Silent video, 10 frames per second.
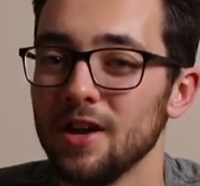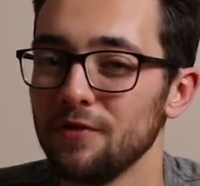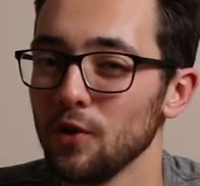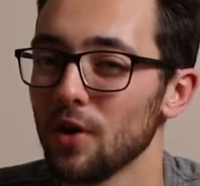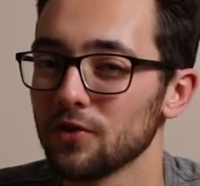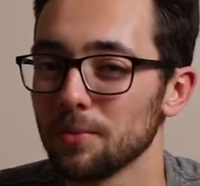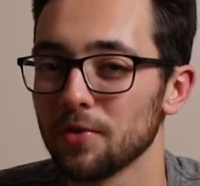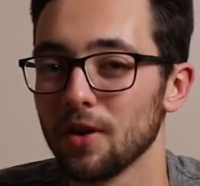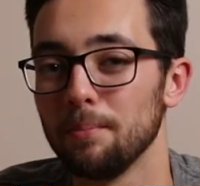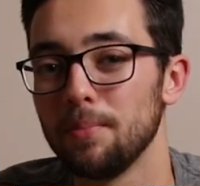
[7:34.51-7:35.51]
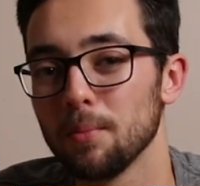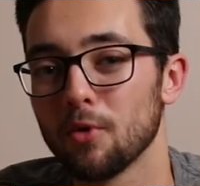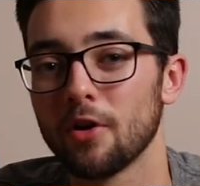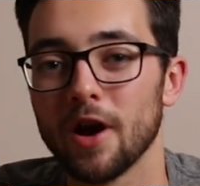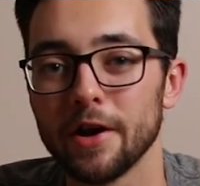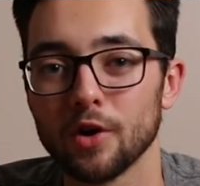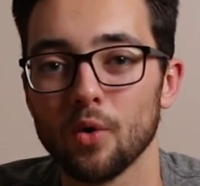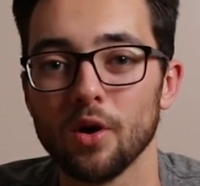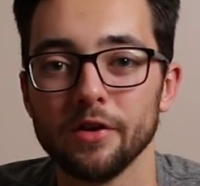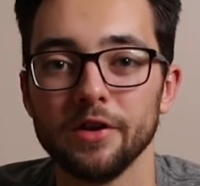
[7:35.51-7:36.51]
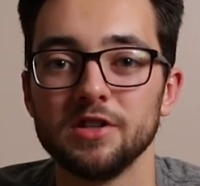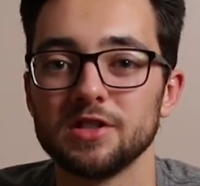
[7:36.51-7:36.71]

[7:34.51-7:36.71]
If you want something a bit more higher quality,